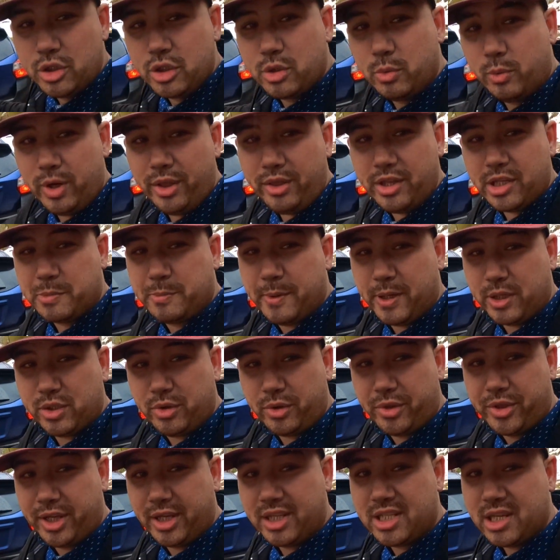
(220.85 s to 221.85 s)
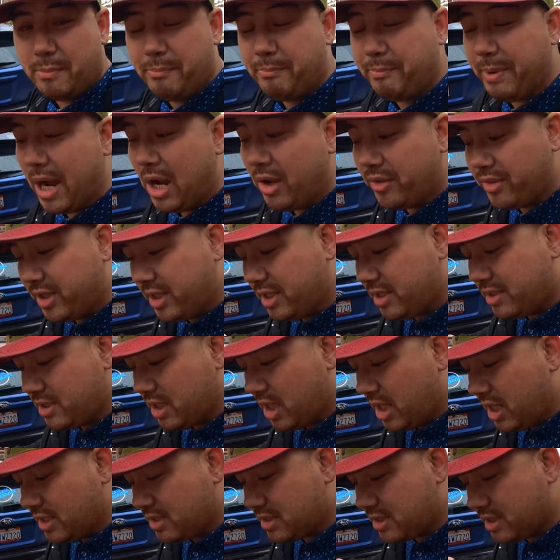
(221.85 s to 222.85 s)
So one of the special things about the
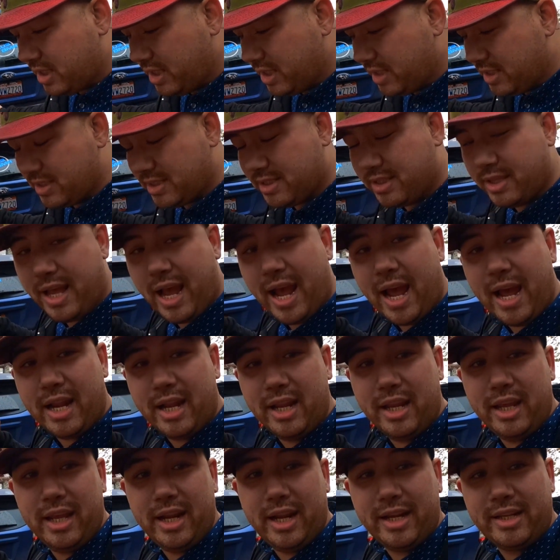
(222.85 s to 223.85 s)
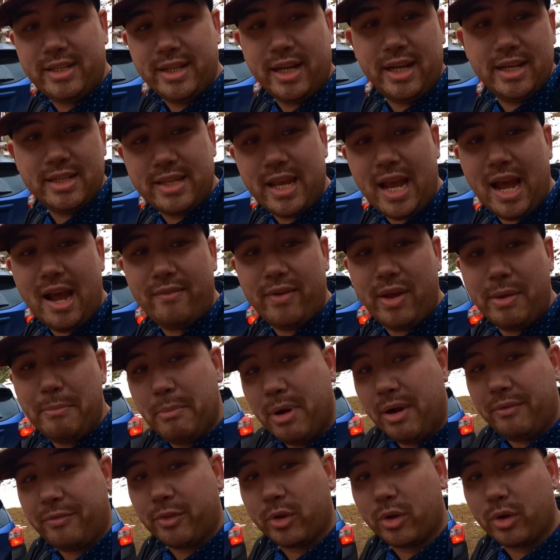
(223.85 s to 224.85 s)
exhaust is that it does have a
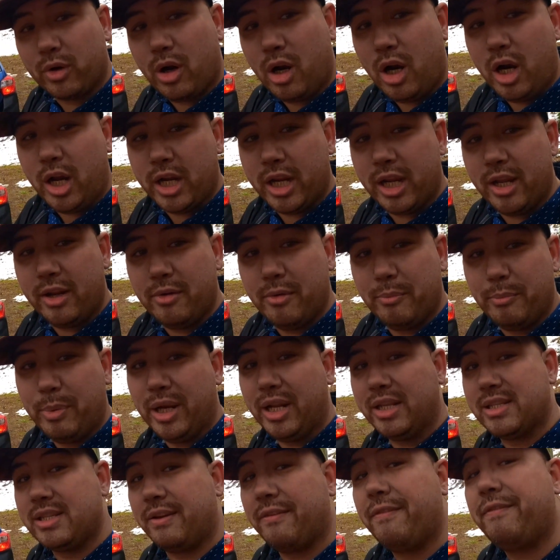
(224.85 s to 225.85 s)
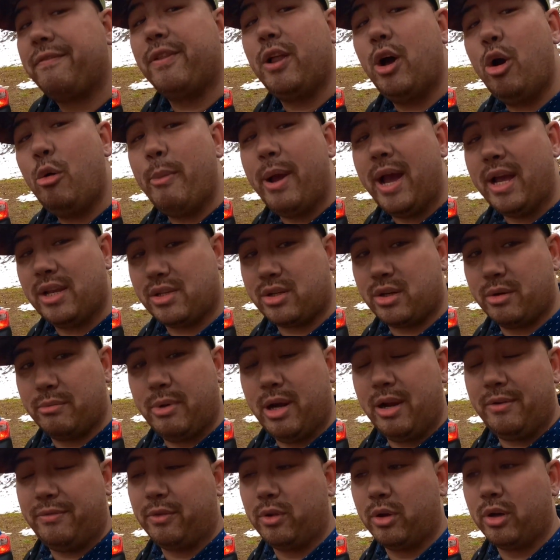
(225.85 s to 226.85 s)
muffler on it, but it's a Flowmaster
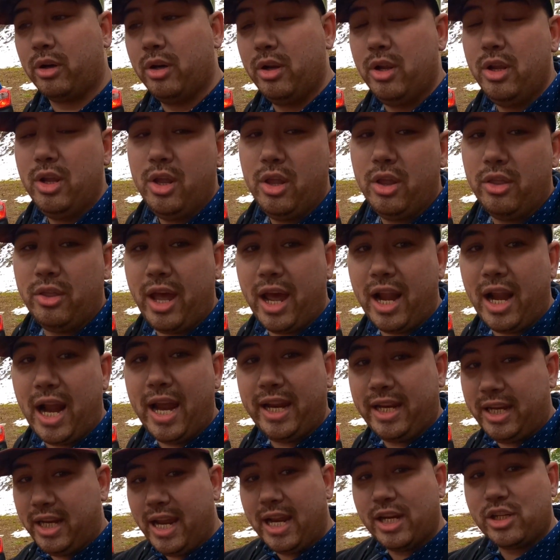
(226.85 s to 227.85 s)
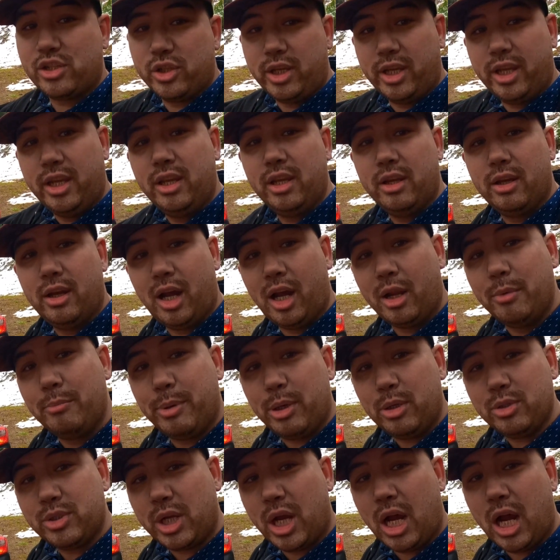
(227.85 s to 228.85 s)
muffler that I can actually
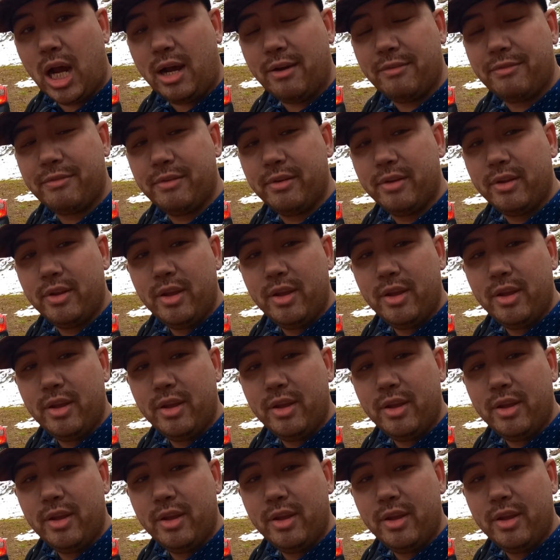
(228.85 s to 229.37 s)
unbolt off